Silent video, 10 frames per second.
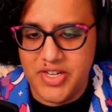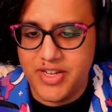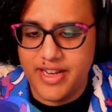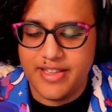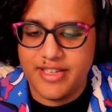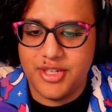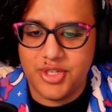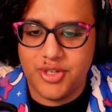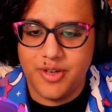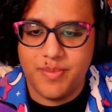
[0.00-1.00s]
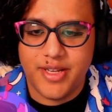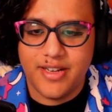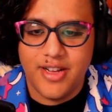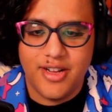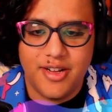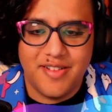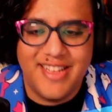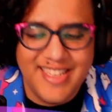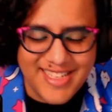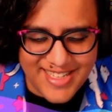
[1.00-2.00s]
Okay, they just took a bit.
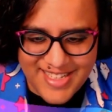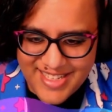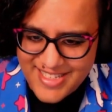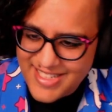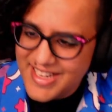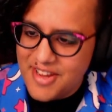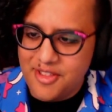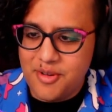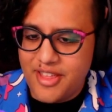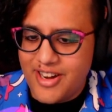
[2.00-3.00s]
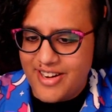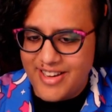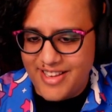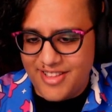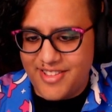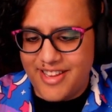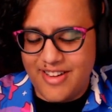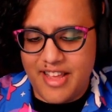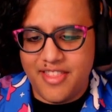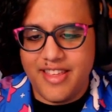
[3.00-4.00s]
They're there.
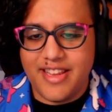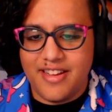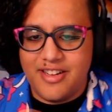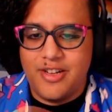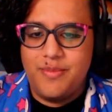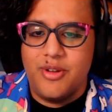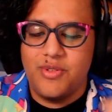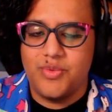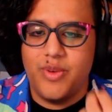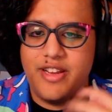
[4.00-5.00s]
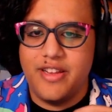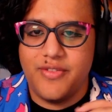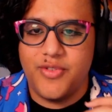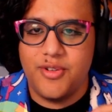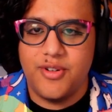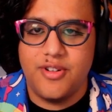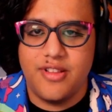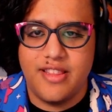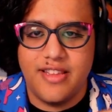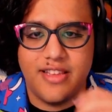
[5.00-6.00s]
I think it was waiting
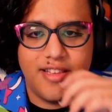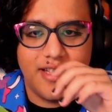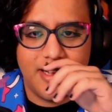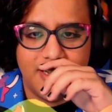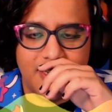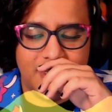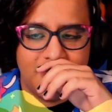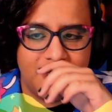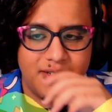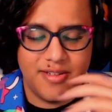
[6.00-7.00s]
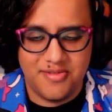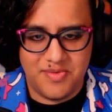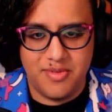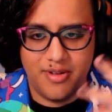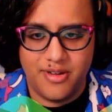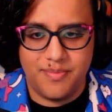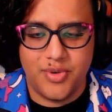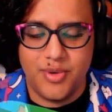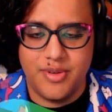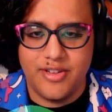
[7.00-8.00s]
for the
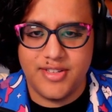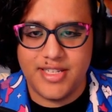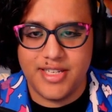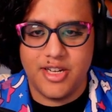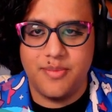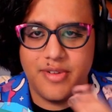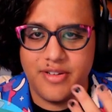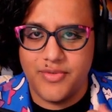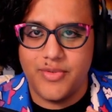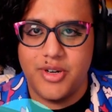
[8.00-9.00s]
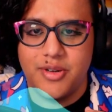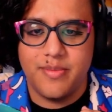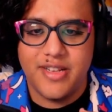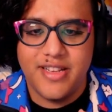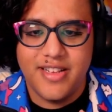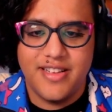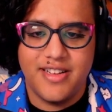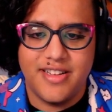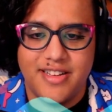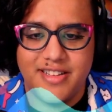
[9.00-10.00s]
pronouns to come in from
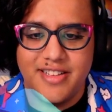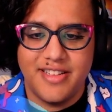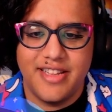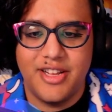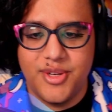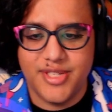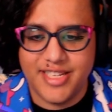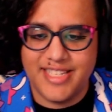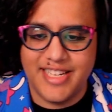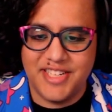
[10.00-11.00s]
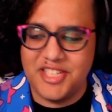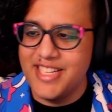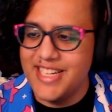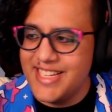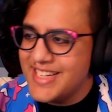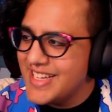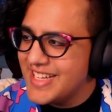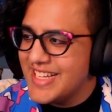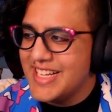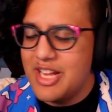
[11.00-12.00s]
Alejo's extension.
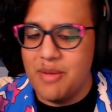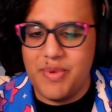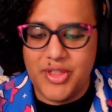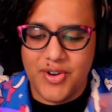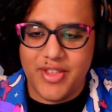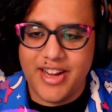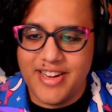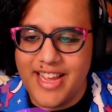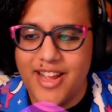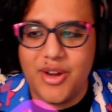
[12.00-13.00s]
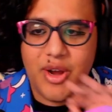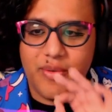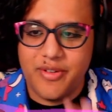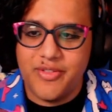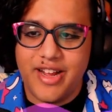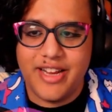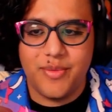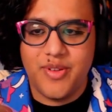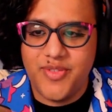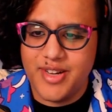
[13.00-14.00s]
But they're there now. We're
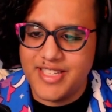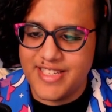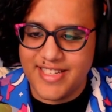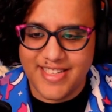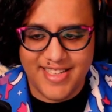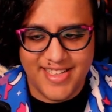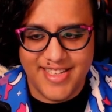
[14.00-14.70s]
fine. We fixed it.